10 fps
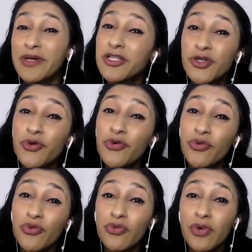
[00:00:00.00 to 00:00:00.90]
maybe
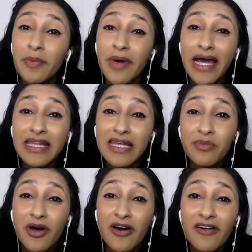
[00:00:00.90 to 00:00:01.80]
to
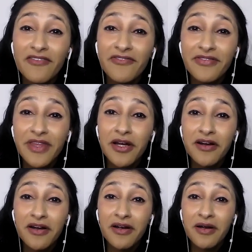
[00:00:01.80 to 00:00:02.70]
remind them of
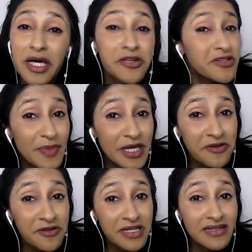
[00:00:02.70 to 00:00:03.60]
their mother's
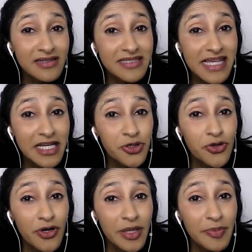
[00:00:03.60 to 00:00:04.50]
milk? Is that
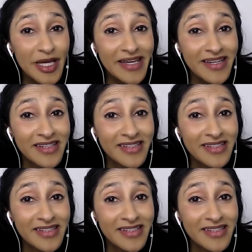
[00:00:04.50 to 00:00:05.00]
too creepy?